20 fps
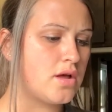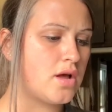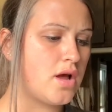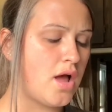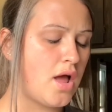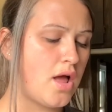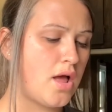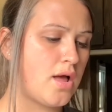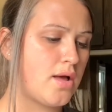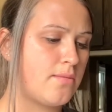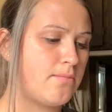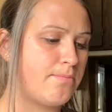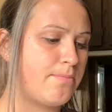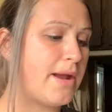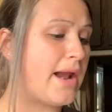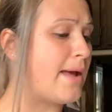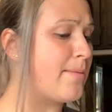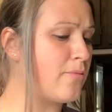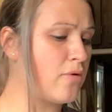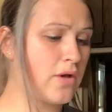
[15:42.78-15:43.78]
Um,
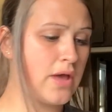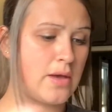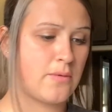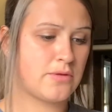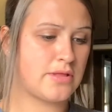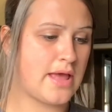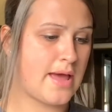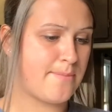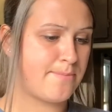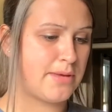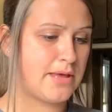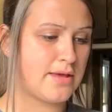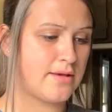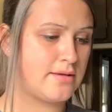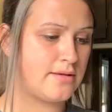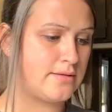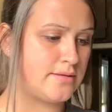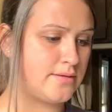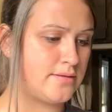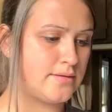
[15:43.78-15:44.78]
but I'm okay with that
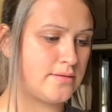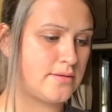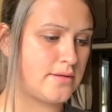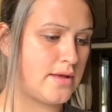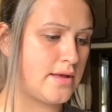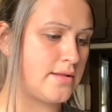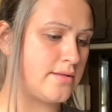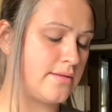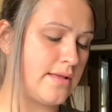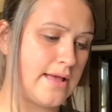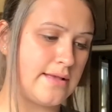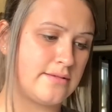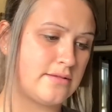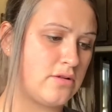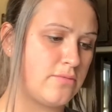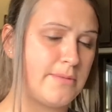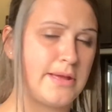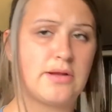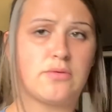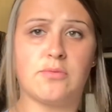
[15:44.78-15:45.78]
because it's, I
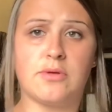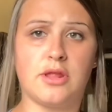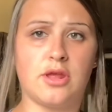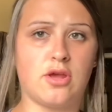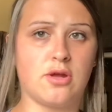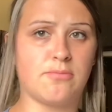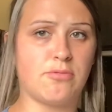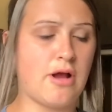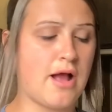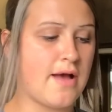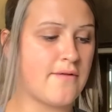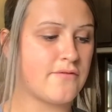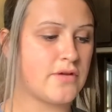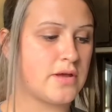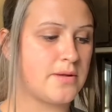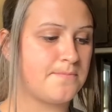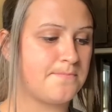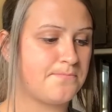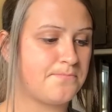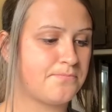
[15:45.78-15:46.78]
still made a really good
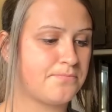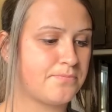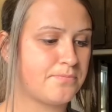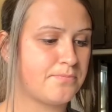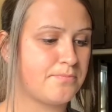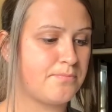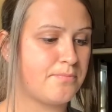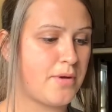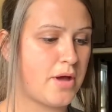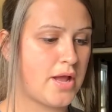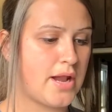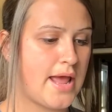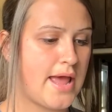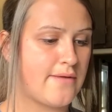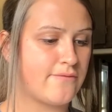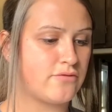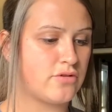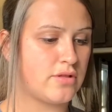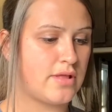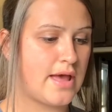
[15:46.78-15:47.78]
profit. But
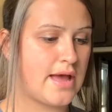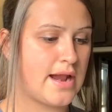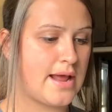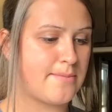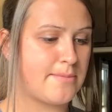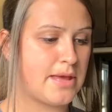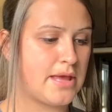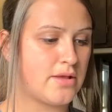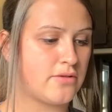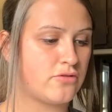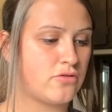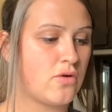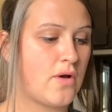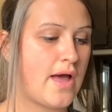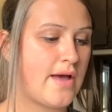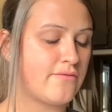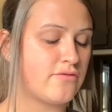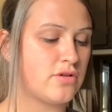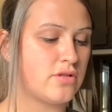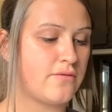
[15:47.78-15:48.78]
after that, I made, so
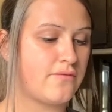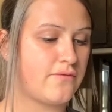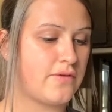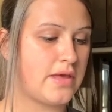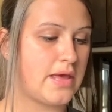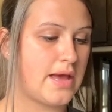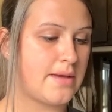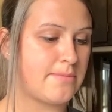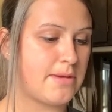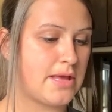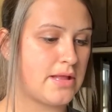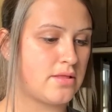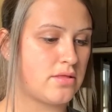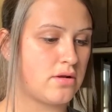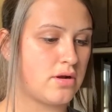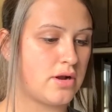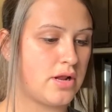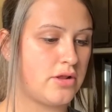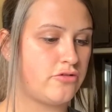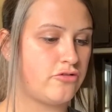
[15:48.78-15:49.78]
after the fee, I made
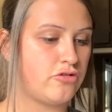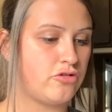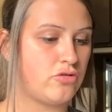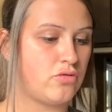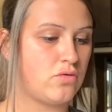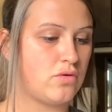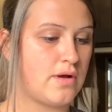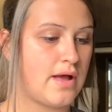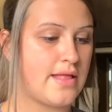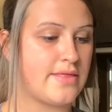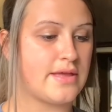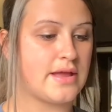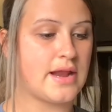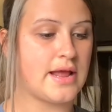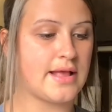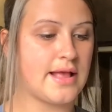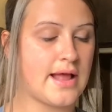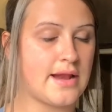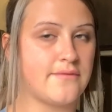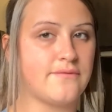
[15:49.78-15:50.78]
thirty-two, and then I
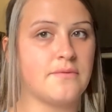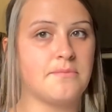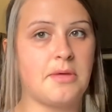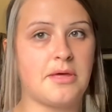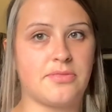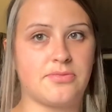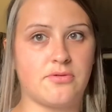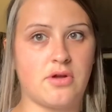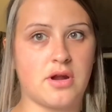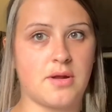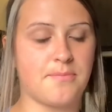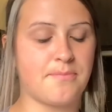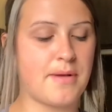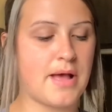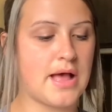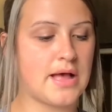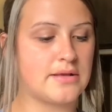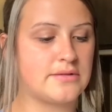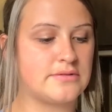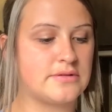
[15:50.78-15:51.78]
got it from that ThredUp
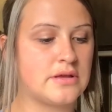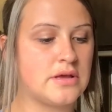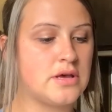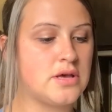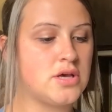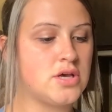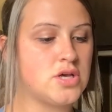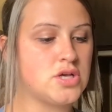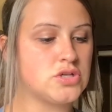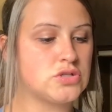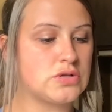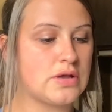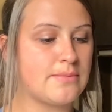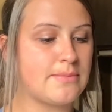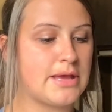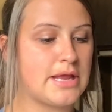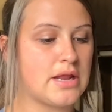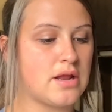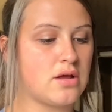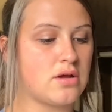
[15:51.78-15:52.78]
box. So I
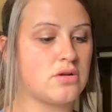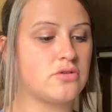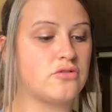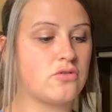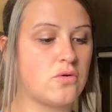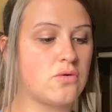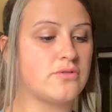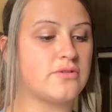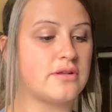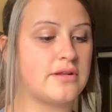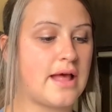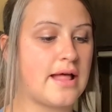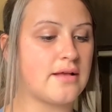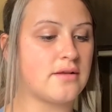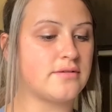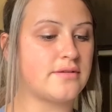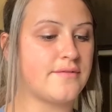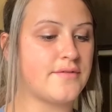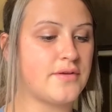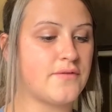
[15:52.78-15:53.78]
made, or so it was a dollar
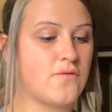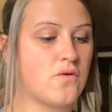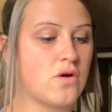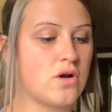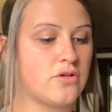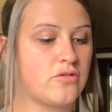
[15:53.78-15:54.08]
seventy-four.